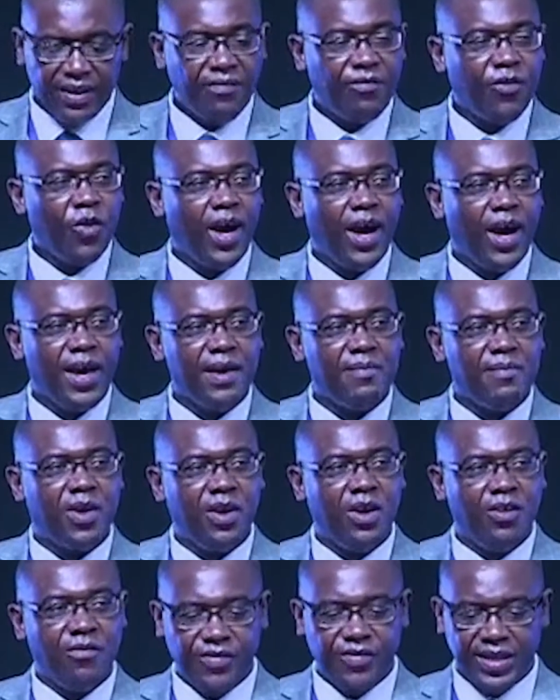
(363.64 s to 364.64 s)
therefore i am
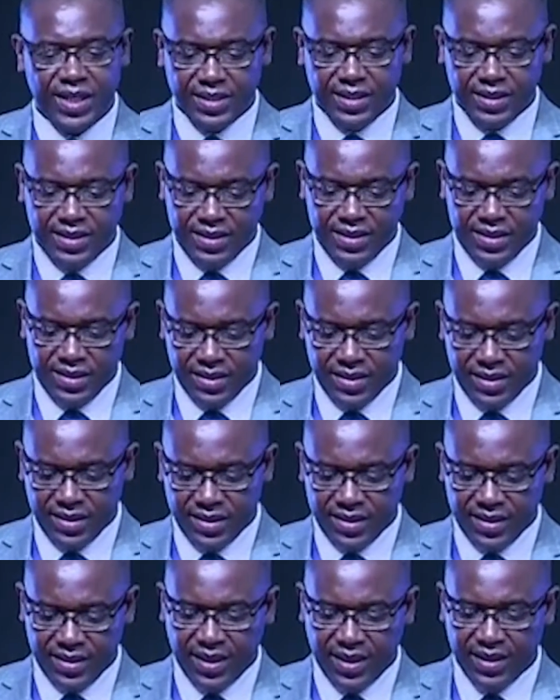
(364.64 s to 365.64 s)
confident
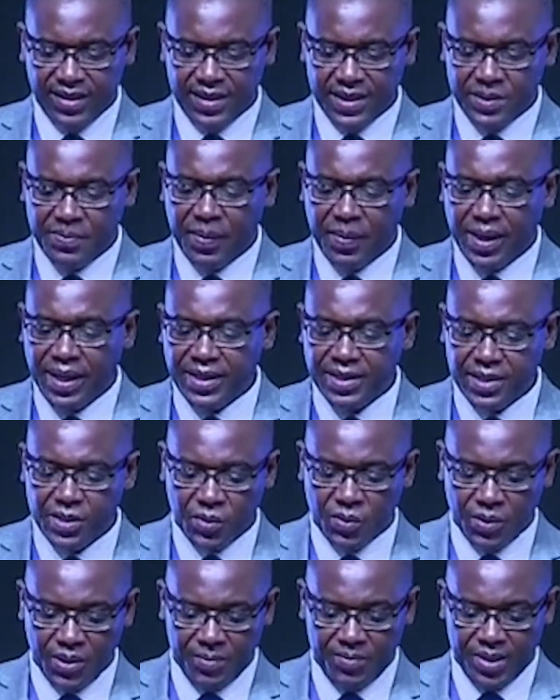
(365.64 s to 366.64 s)
that this
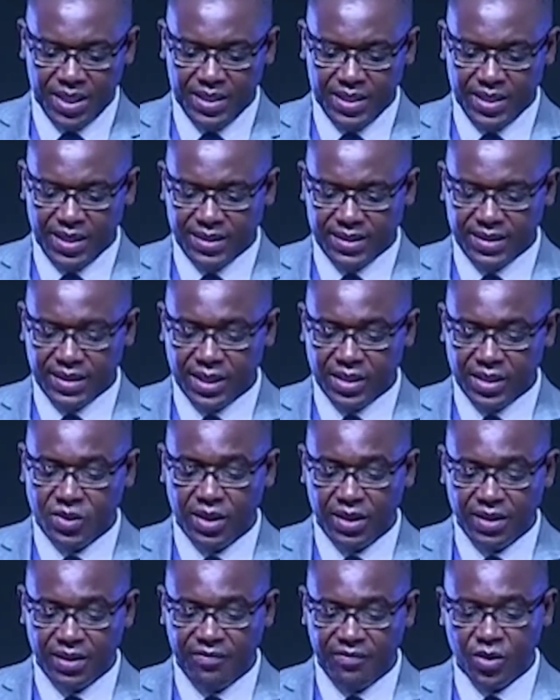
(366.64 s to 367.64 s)
place will be a
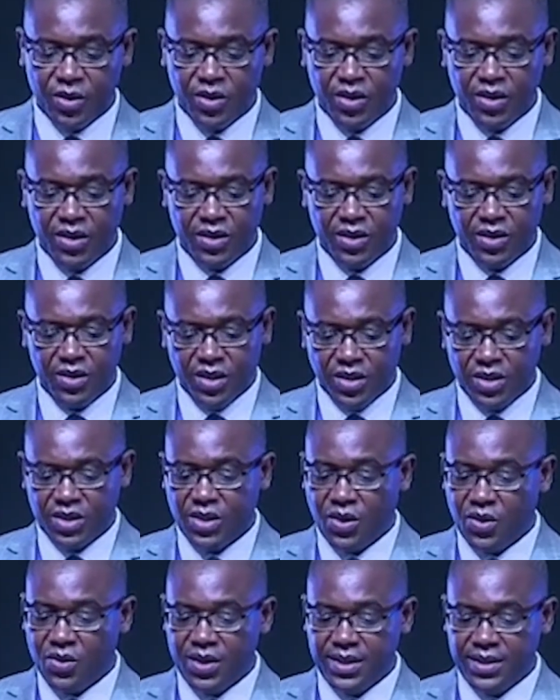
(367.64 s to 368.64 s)
sanctuary for
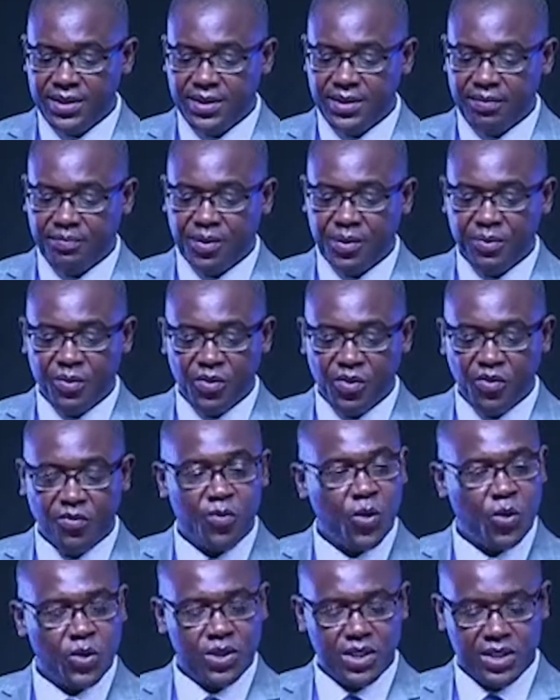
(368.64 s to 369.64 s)
not only the people of
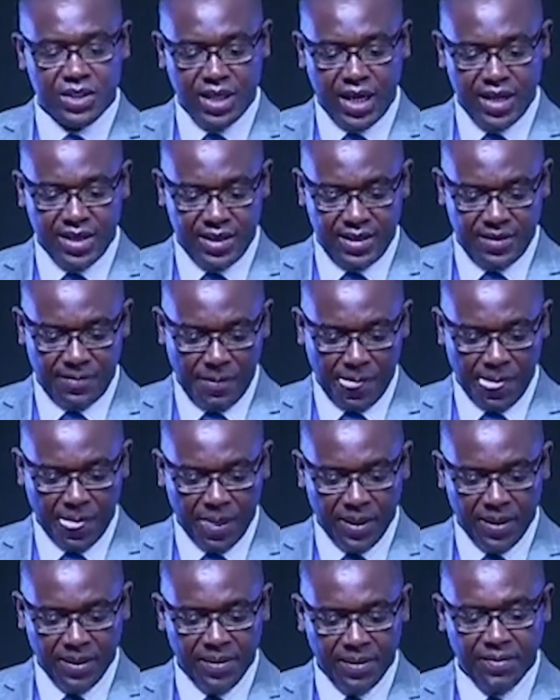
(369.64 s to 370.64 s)
Mogoditshane,
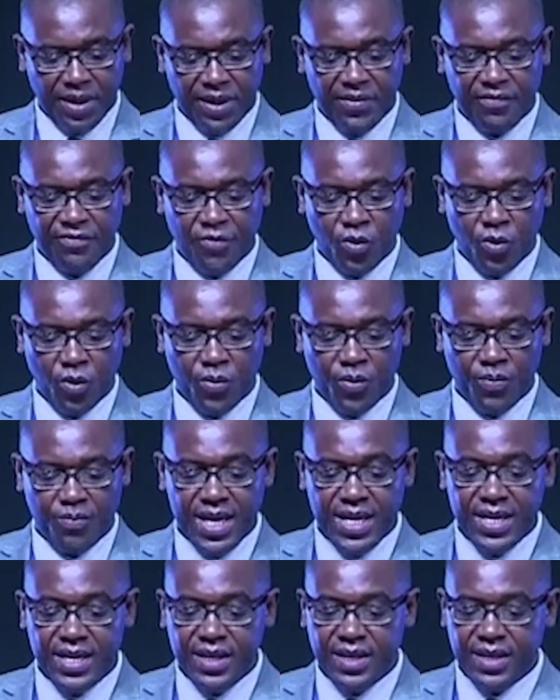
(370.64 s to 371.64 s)
but for
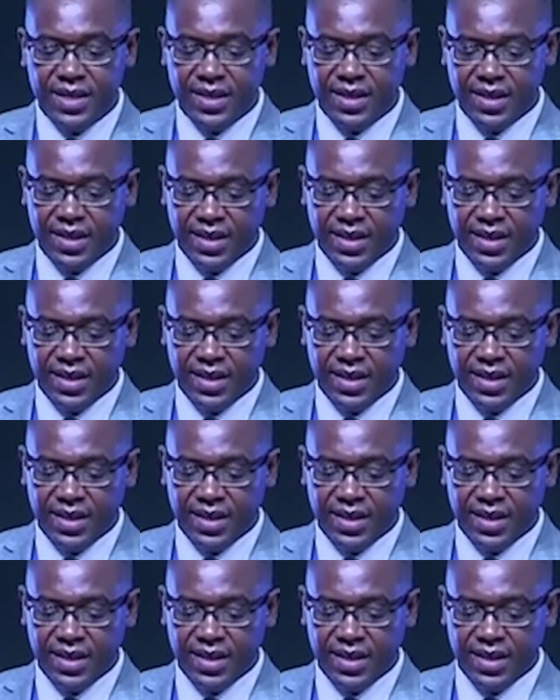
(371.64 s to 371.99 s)
many